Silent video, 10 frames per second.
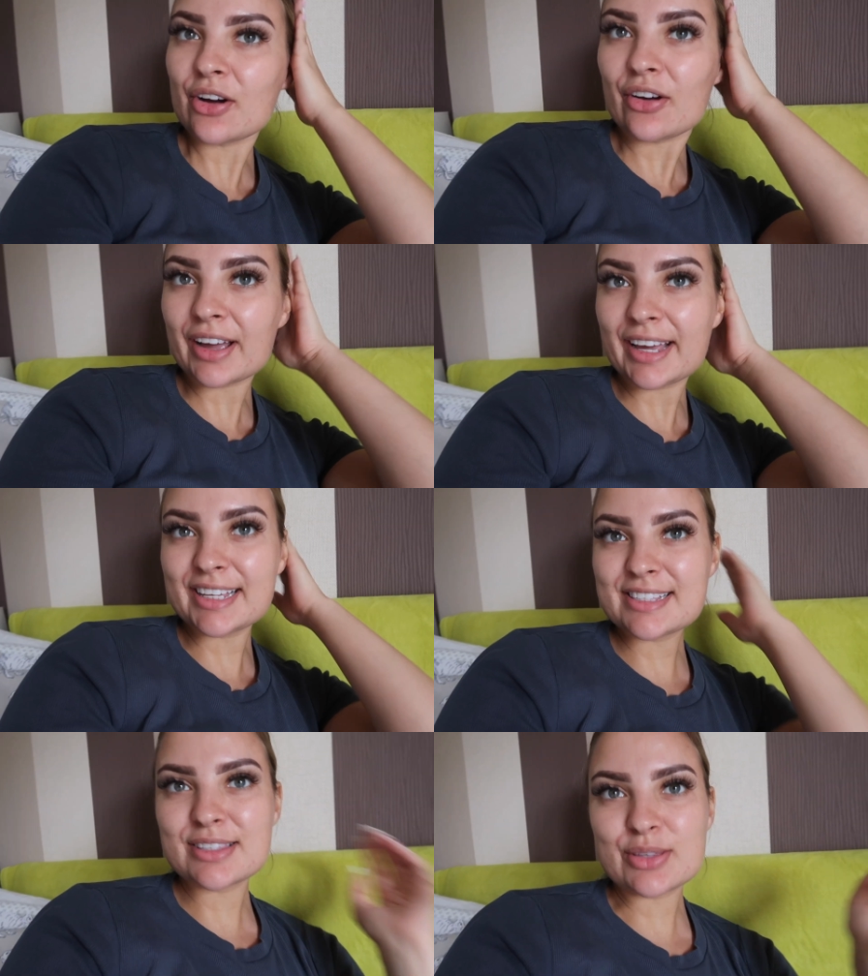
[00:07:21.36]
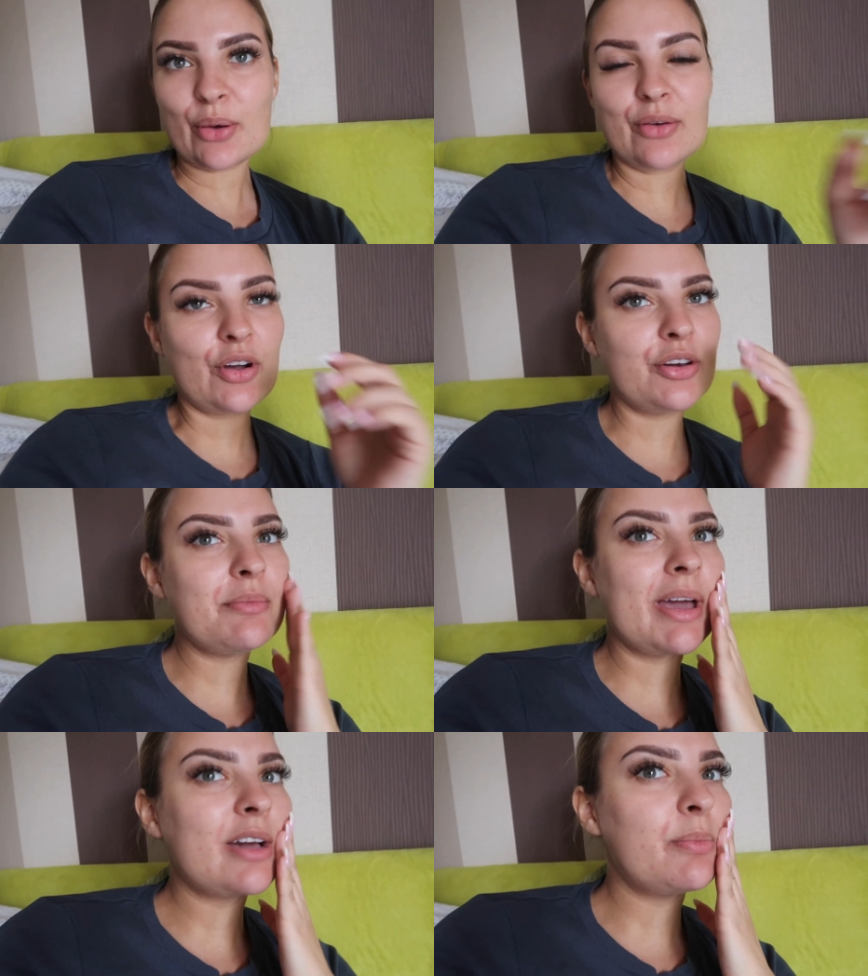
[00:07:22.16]
guys, so I've got no
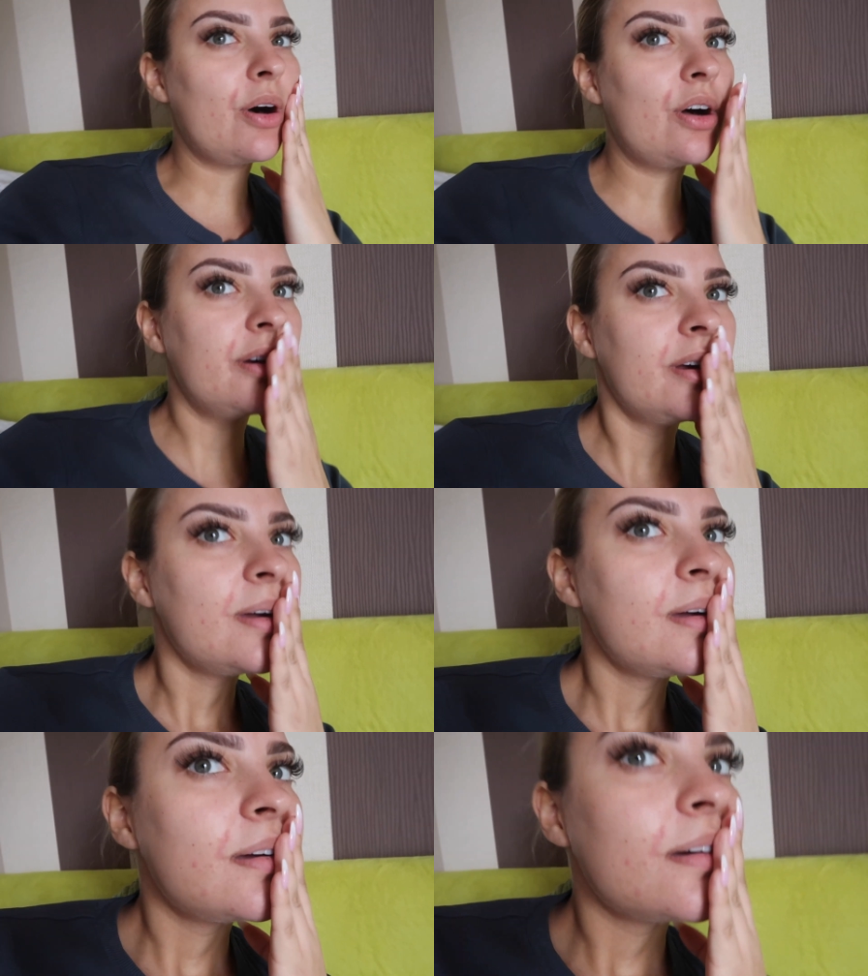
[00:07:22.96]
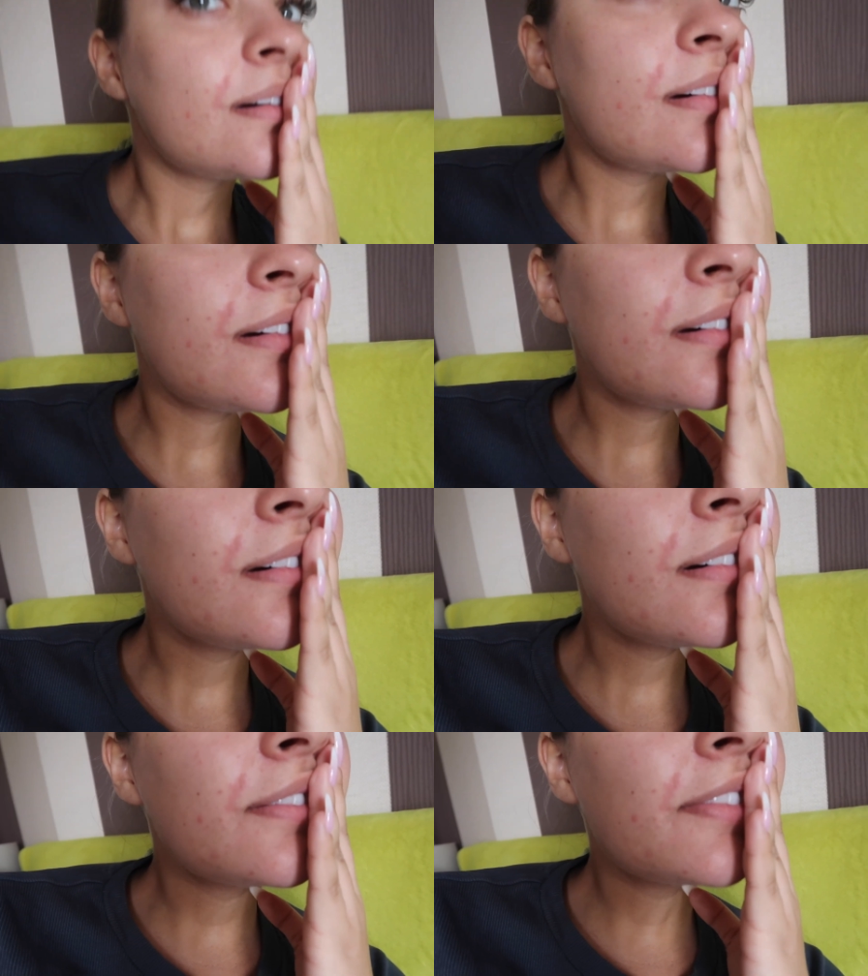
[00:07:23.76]
makeup on.
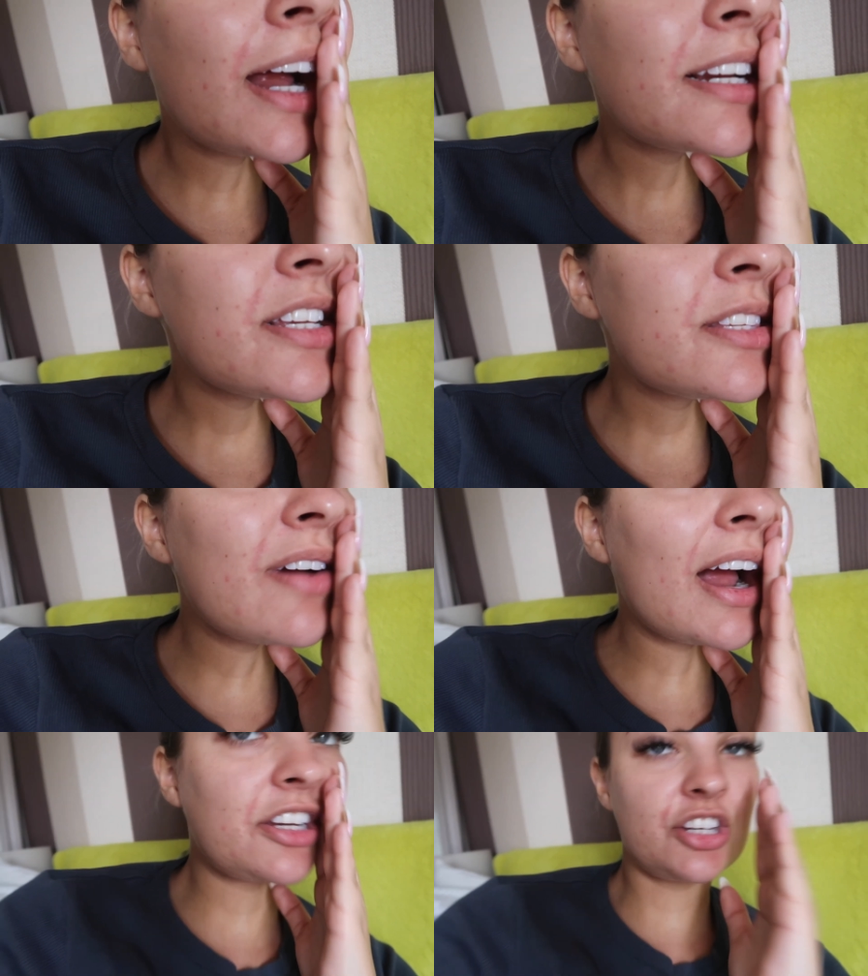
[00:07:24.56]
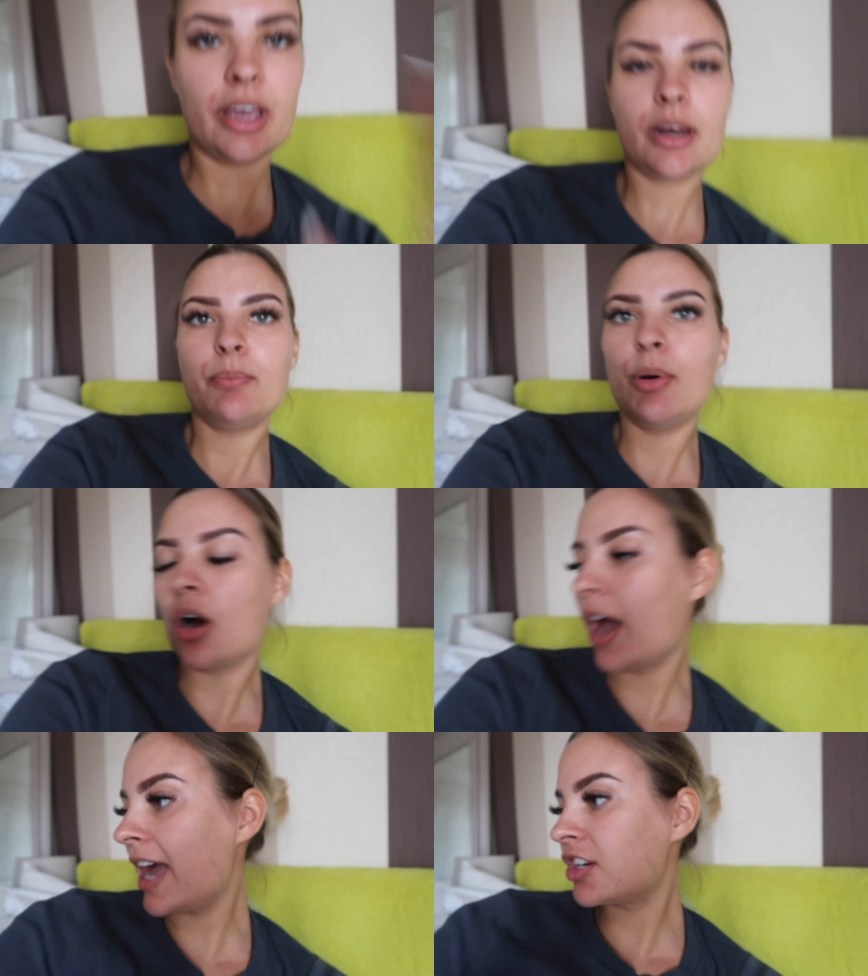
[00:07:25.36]
Oh, rash is rashing,
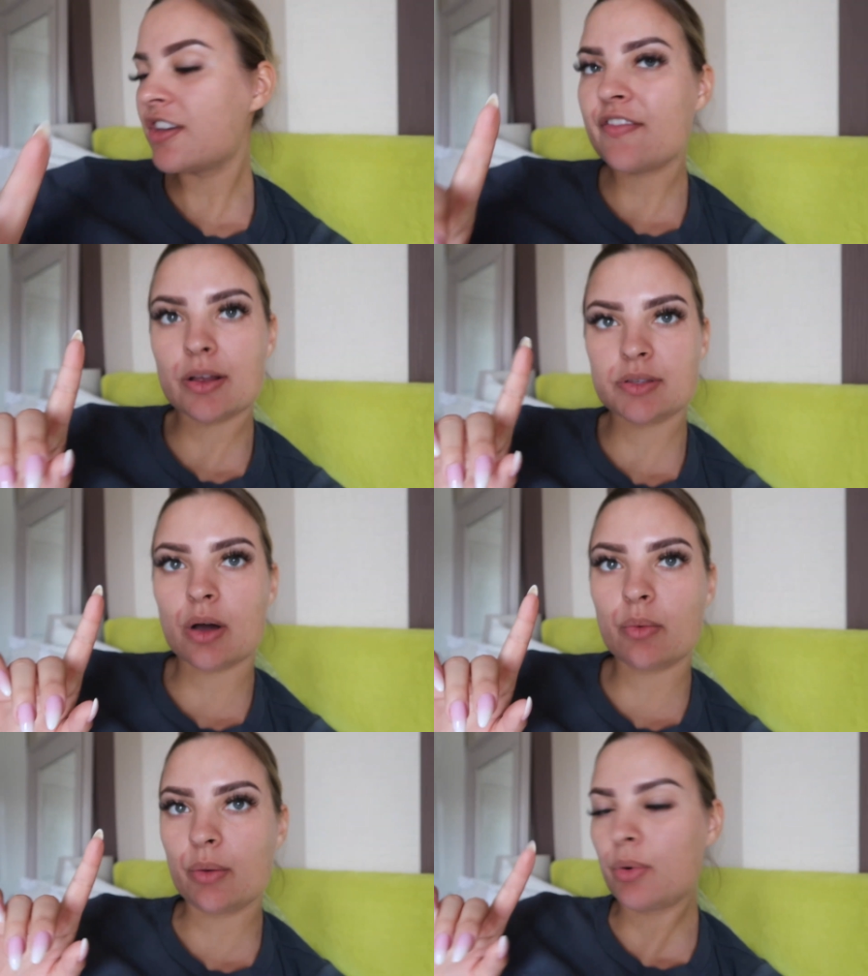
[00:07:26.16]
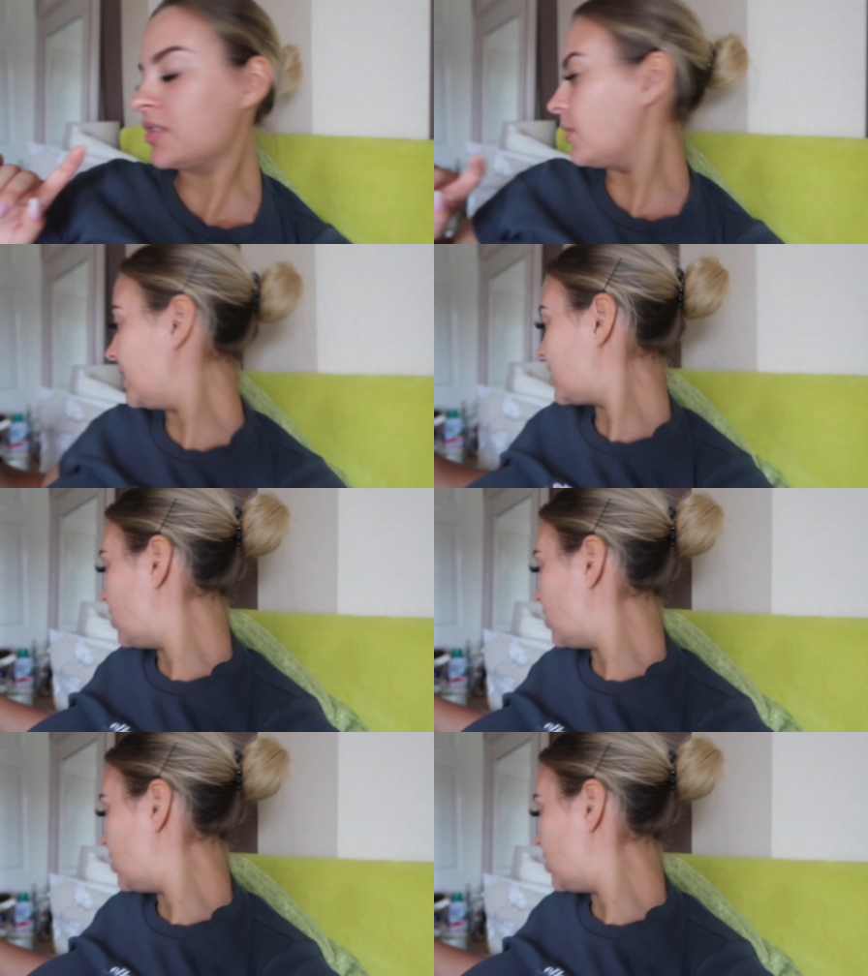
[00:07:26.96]
but I actually found out what it was. I went